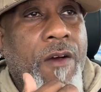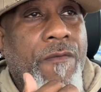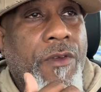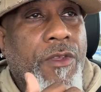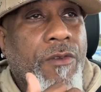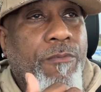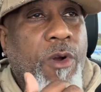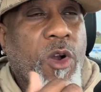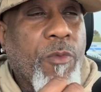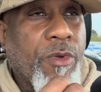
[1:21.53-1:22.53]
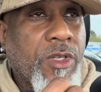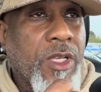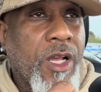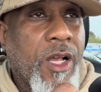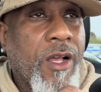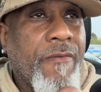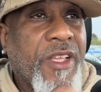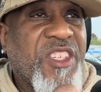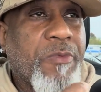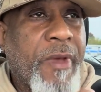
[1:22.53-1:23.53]
for the purpose of
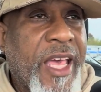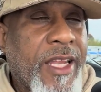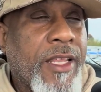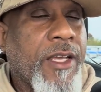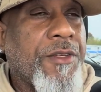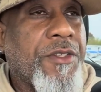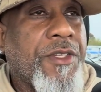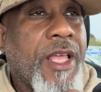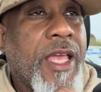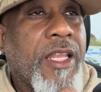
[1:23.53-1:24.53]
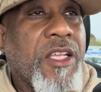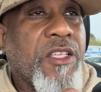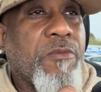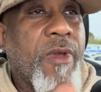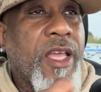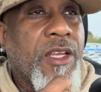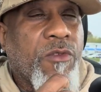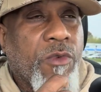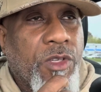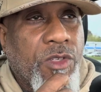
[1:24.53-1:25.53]
expanding understanding,
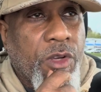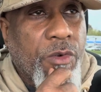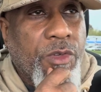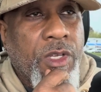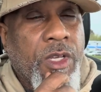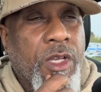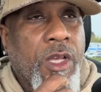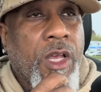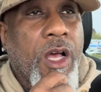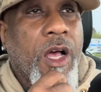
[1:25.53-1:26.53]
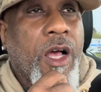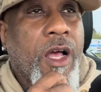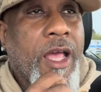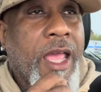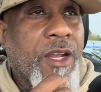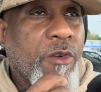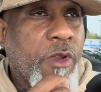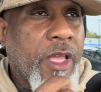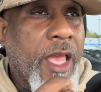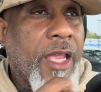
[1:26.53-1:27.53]
expanding research, and
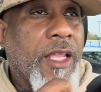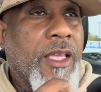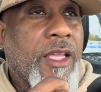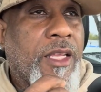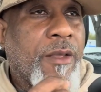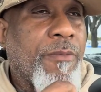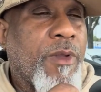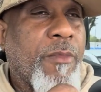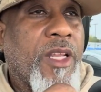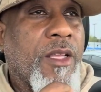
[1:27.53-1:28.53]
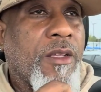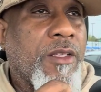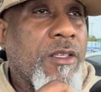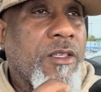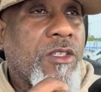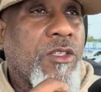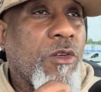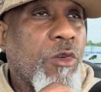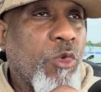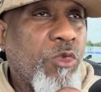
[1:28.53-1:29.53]
creating and implementing
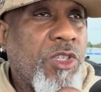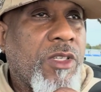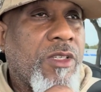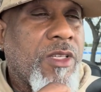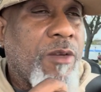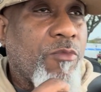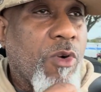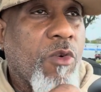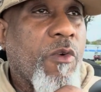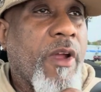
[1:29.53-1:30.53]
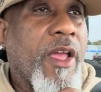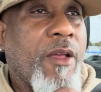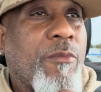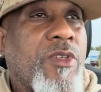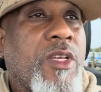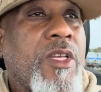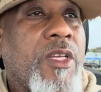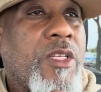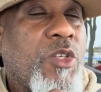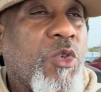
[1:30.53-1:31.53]
solutions and programs
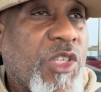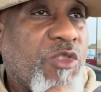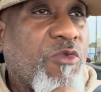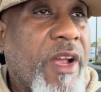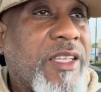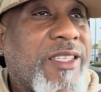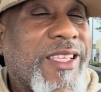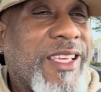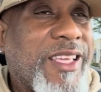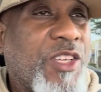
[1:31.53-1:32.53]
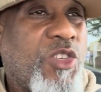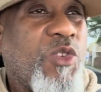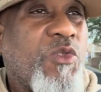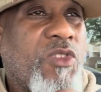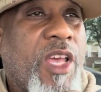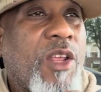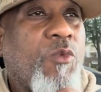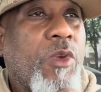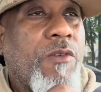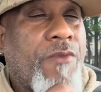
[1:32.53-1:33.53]
to address the issues that
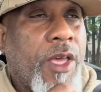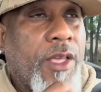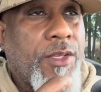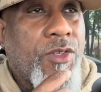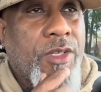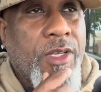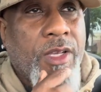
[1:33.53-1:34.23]
we face.